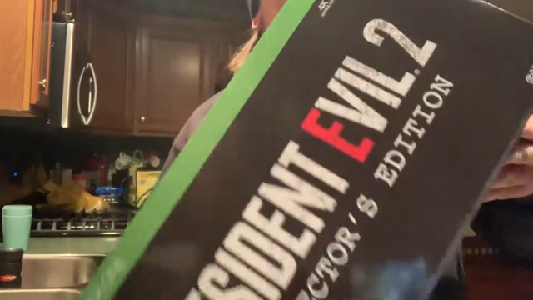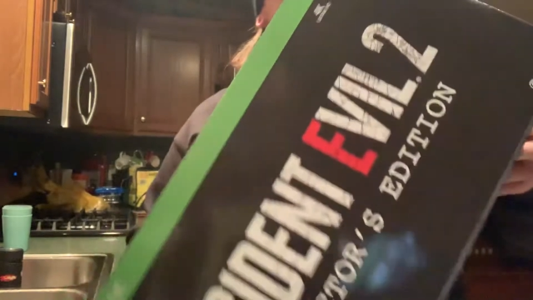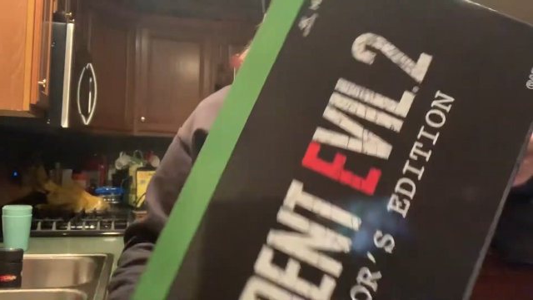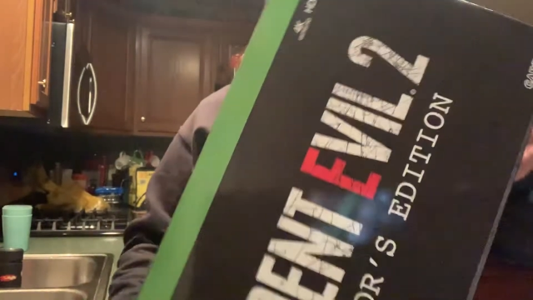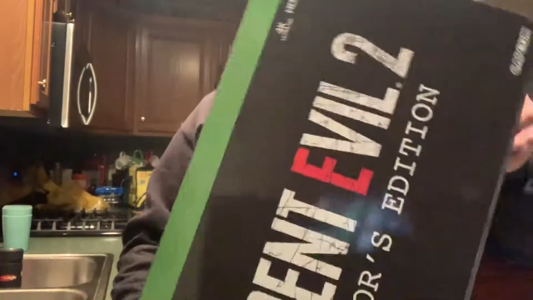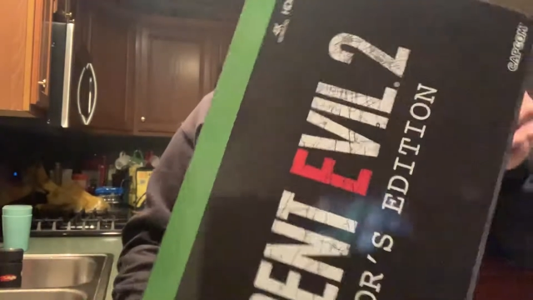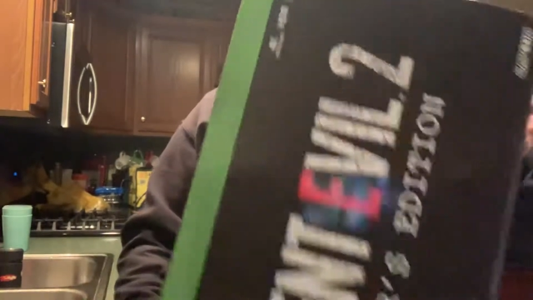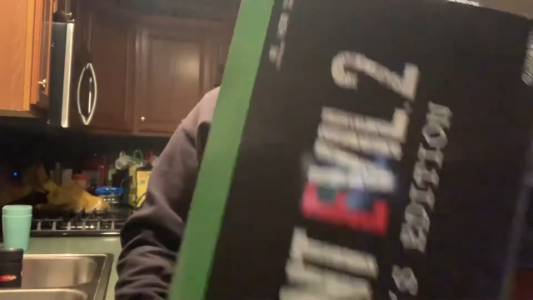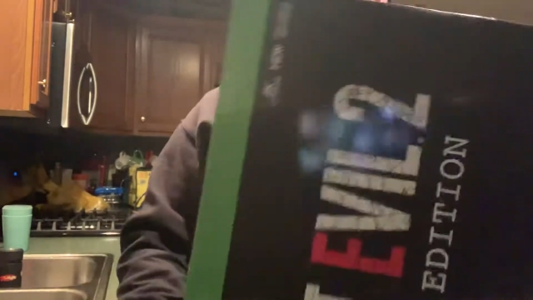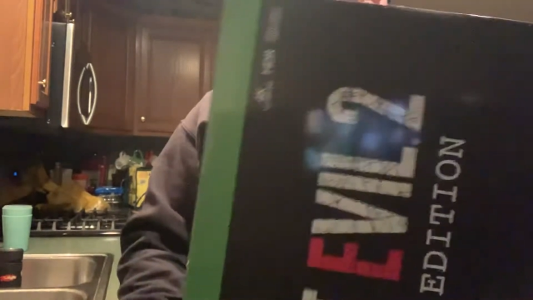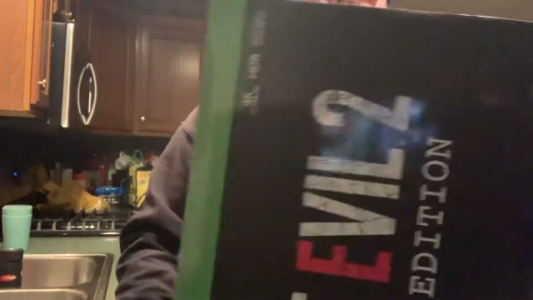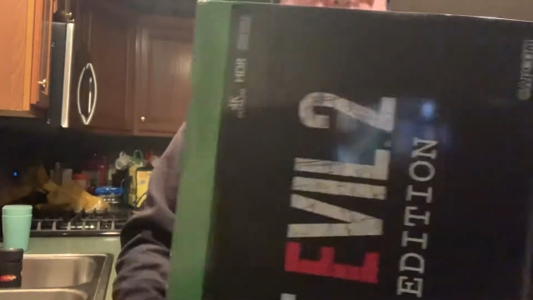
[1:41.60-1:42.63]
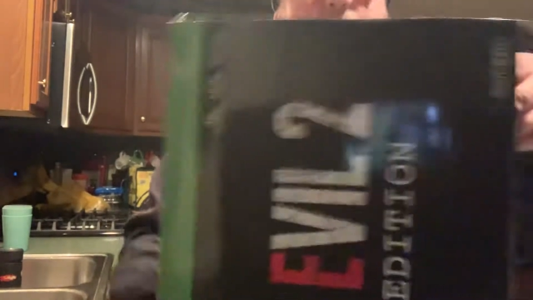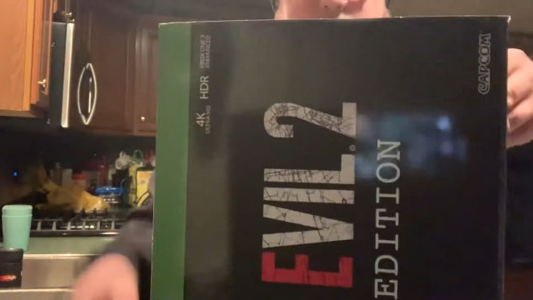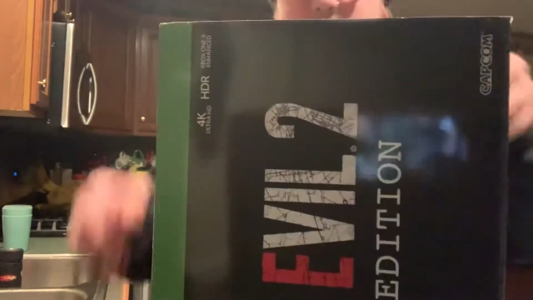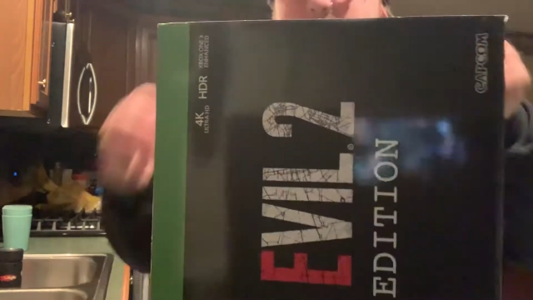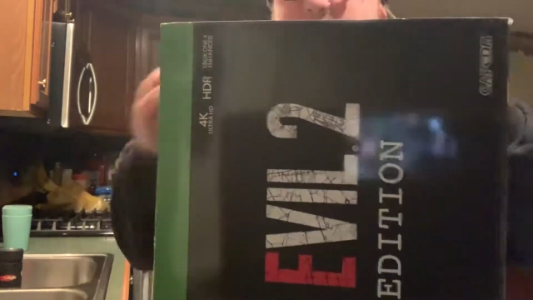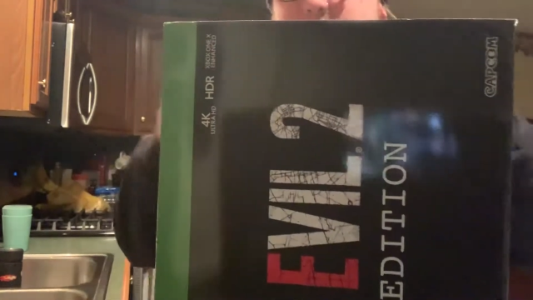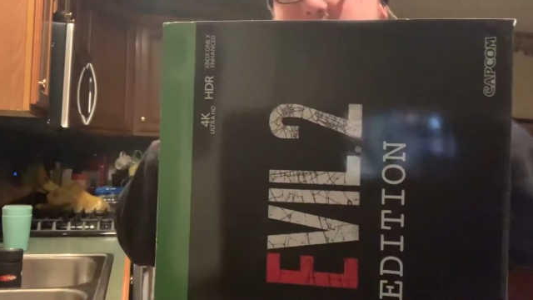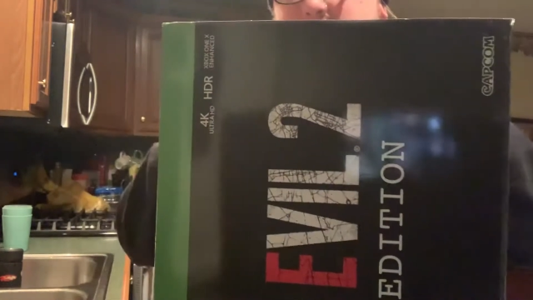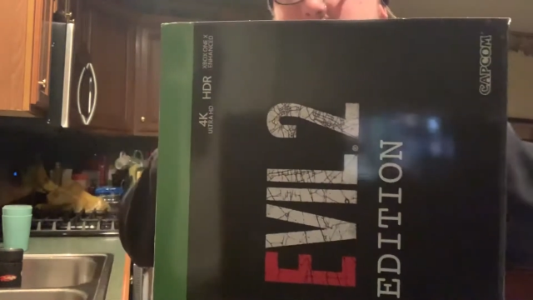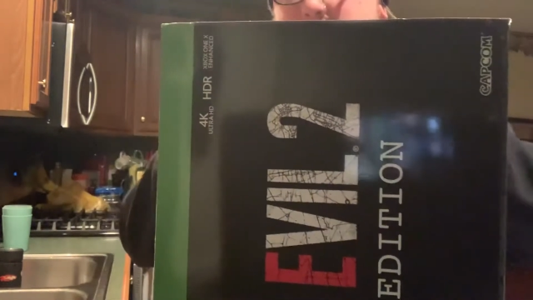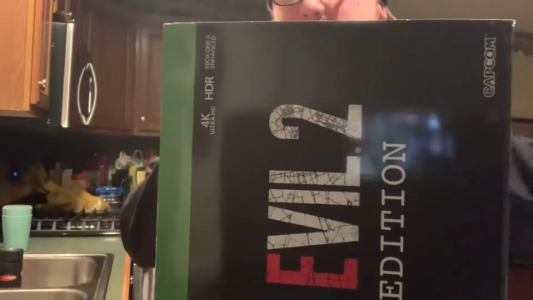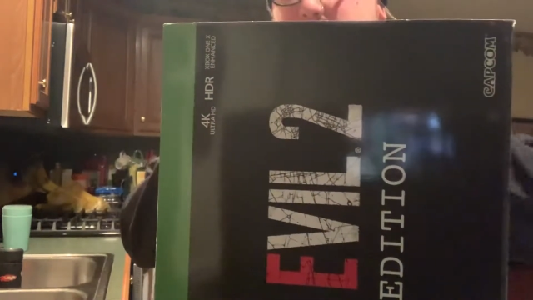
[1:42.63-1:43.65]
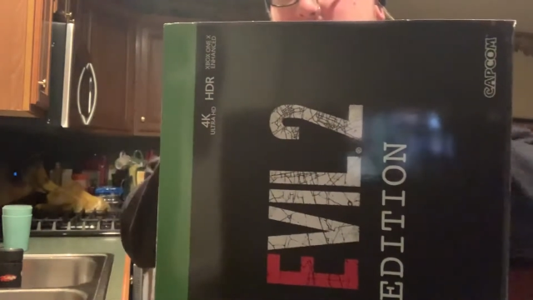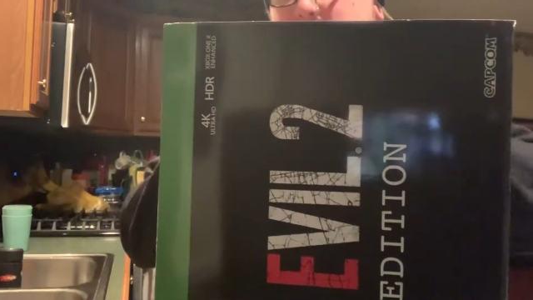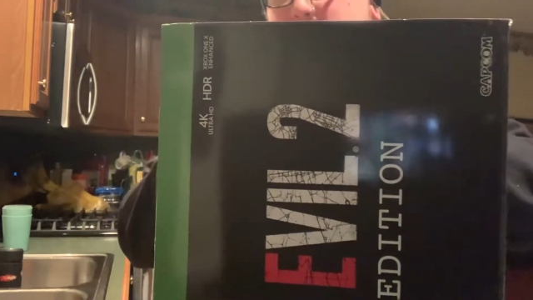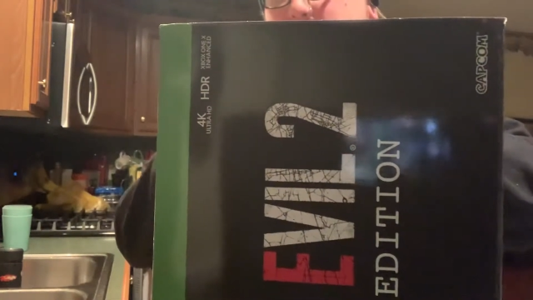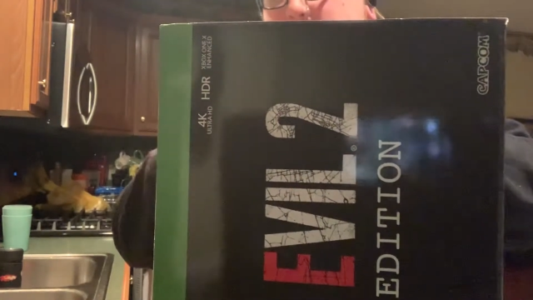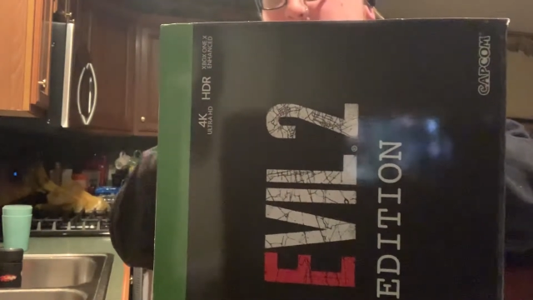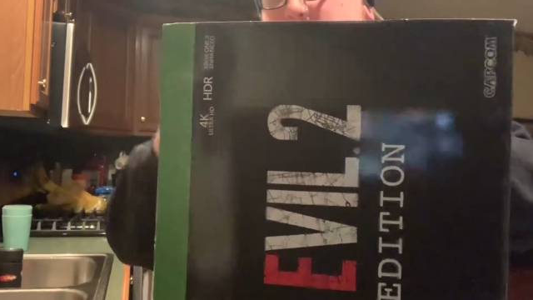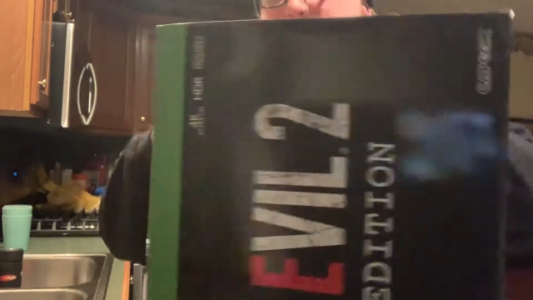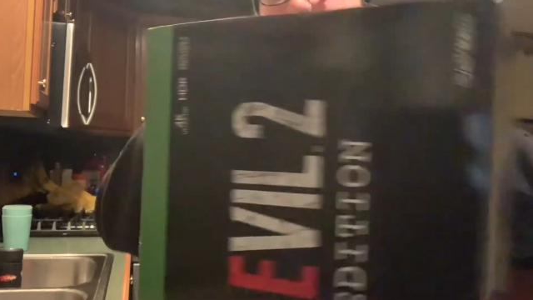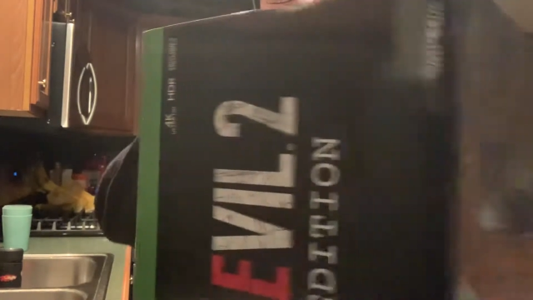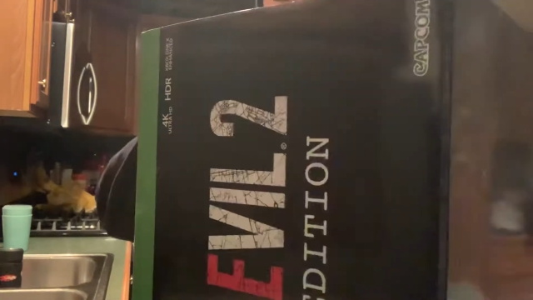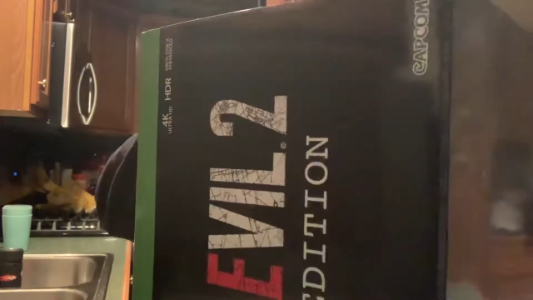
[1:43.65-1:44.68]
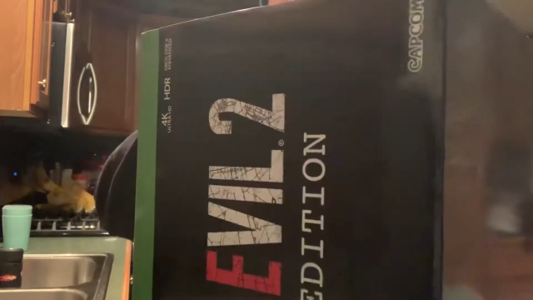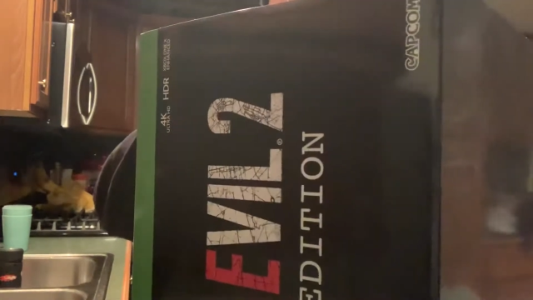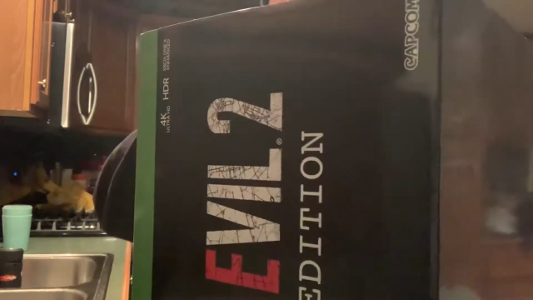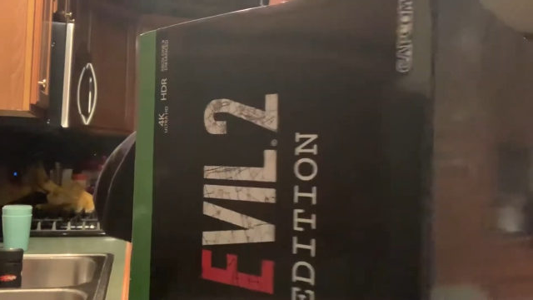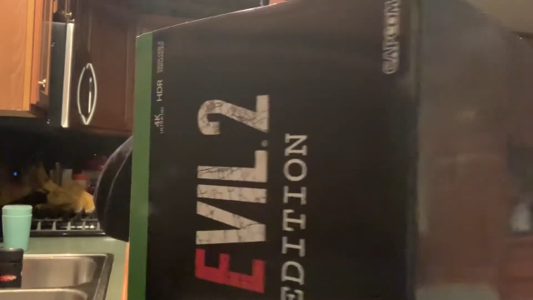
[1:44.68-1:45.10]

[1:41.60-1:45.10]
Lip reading: (no speaker visible)